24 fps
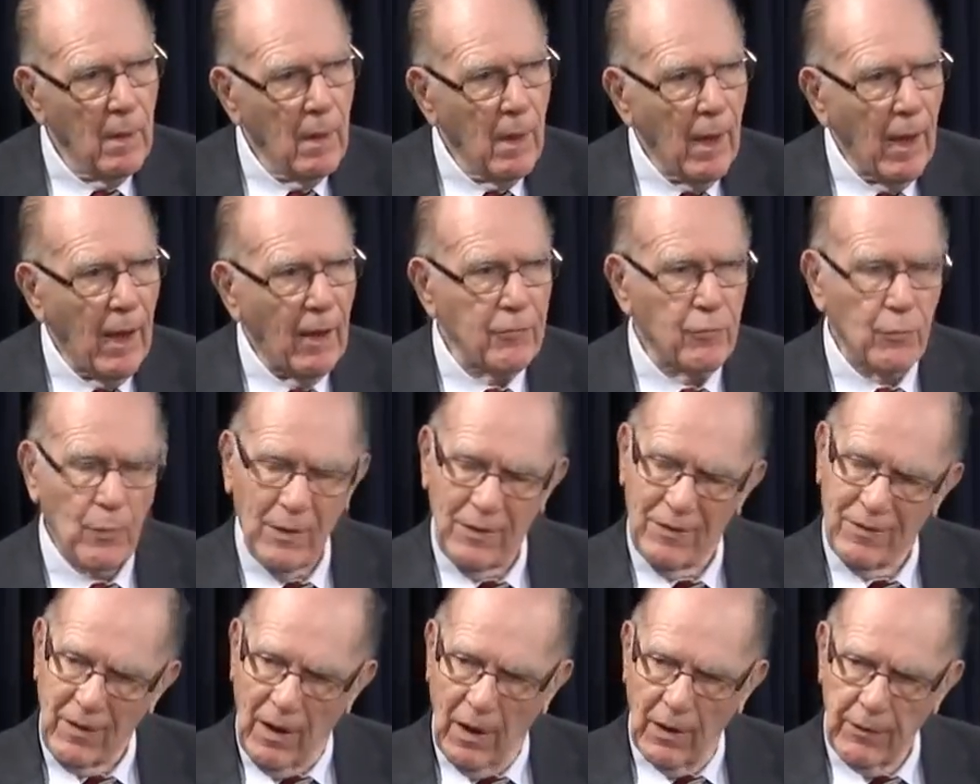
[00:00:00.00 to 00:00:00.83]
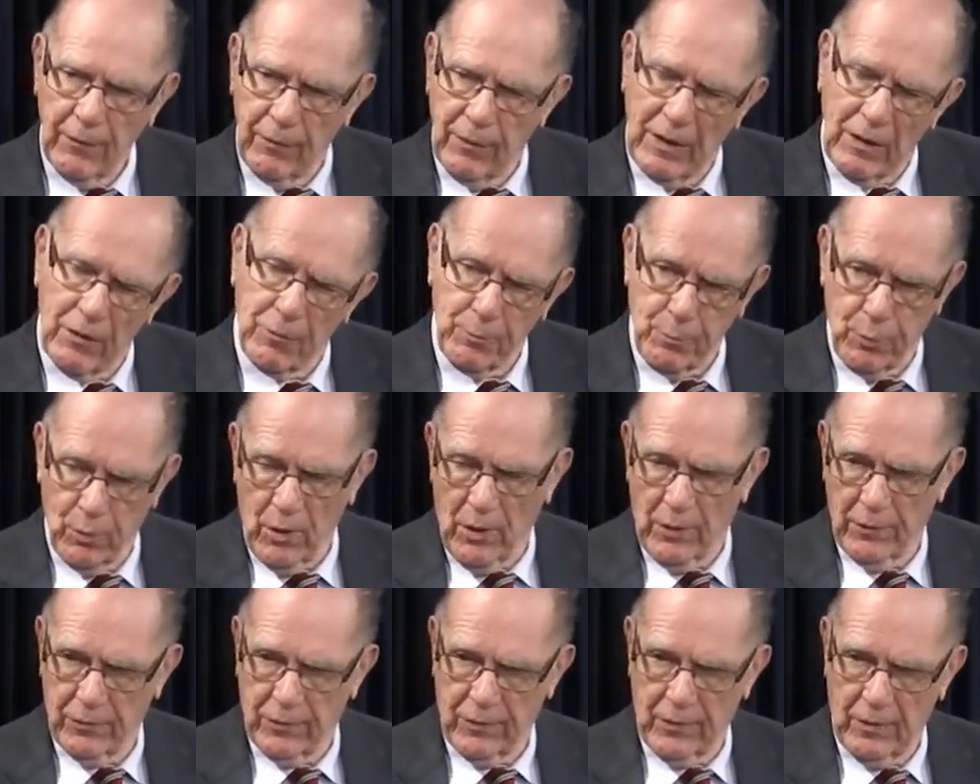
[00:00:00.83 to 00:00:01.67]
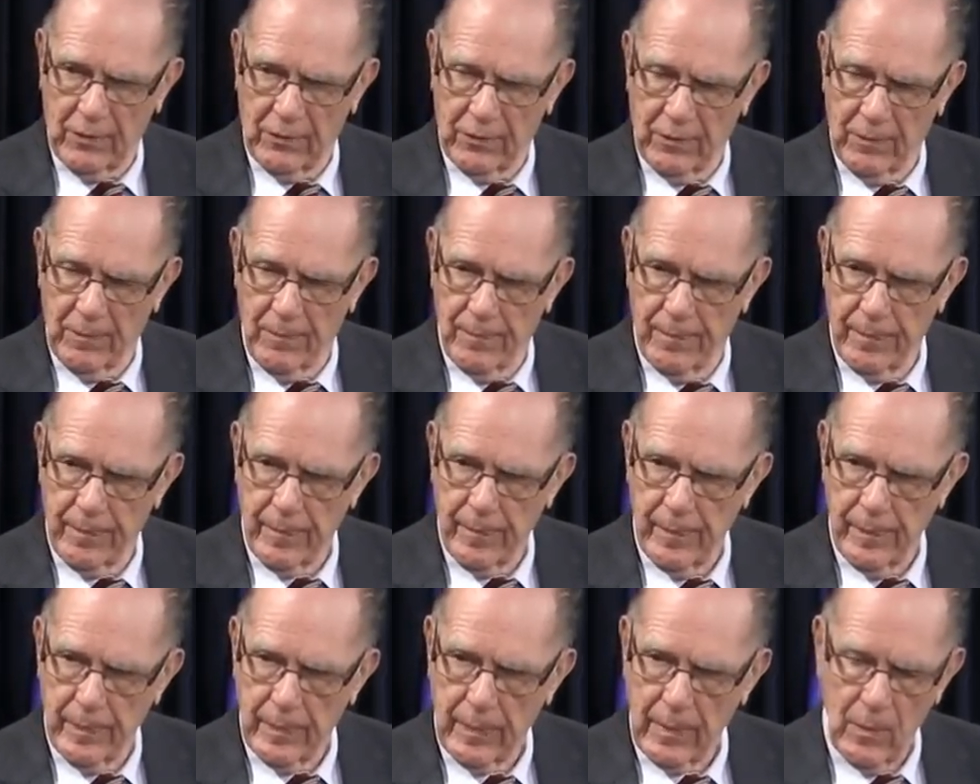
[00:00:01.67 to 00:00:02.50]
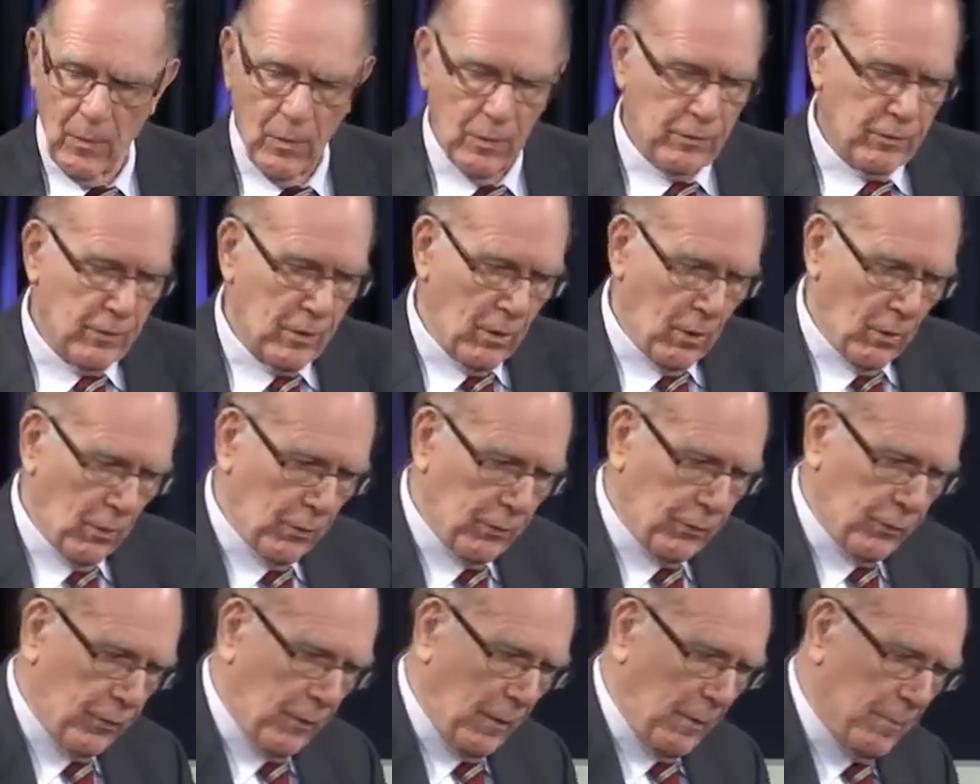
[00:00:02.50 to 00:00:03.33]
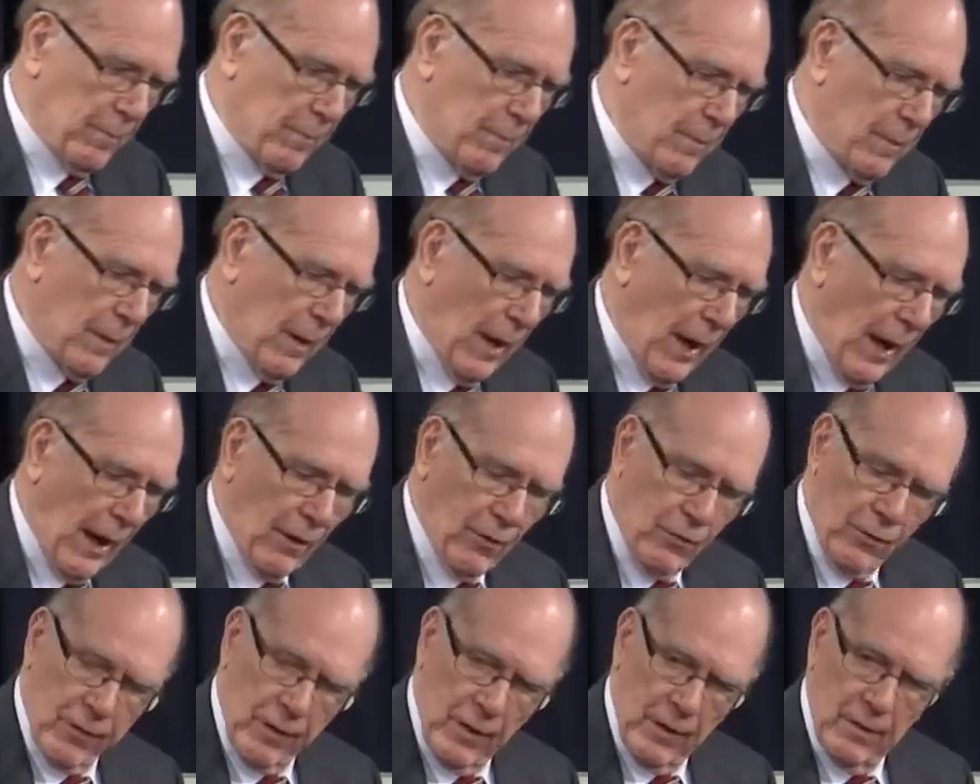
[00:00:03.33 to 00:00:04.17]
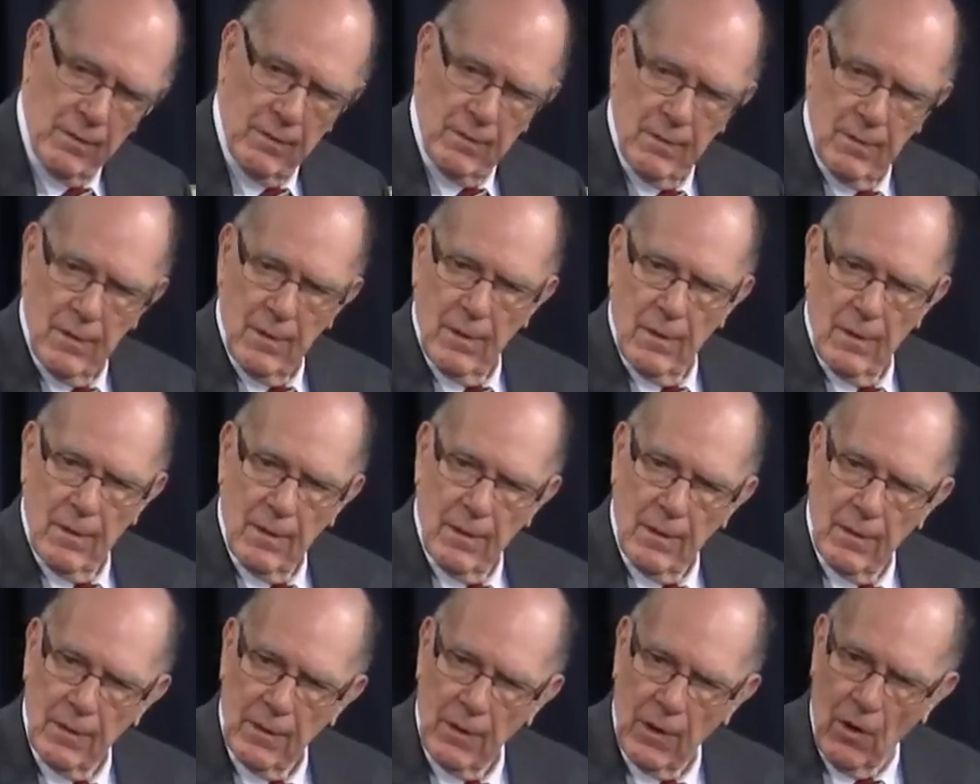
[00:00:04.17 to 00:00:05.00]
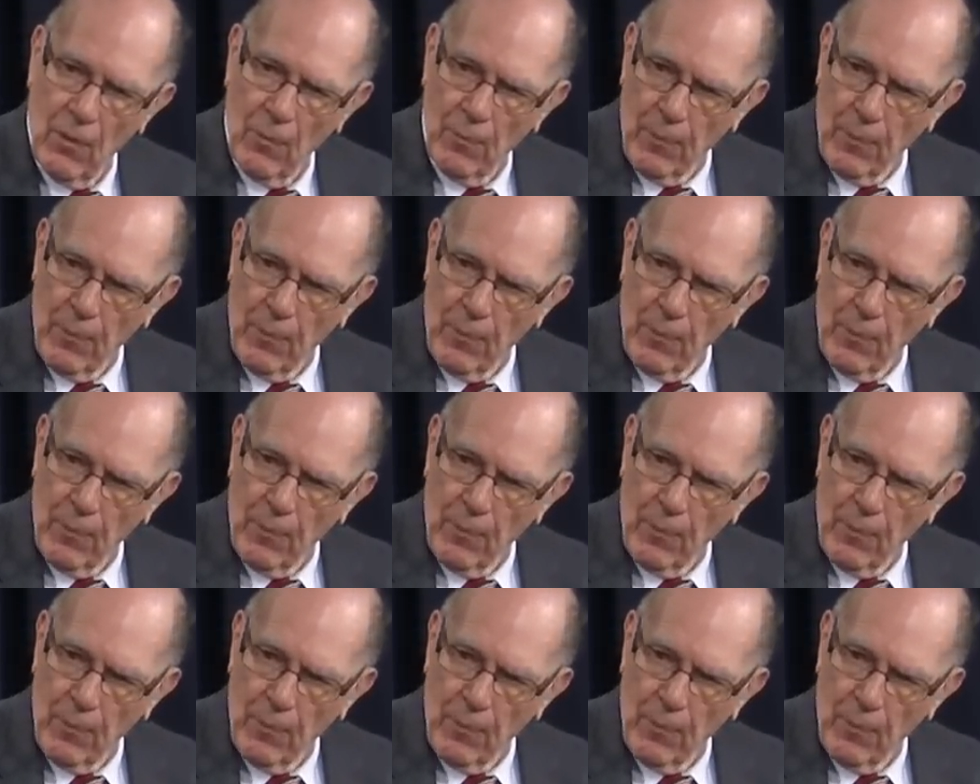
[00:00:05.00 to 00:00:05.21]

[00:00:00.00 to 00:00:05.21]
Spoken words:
As a result of this process, which goes from actually the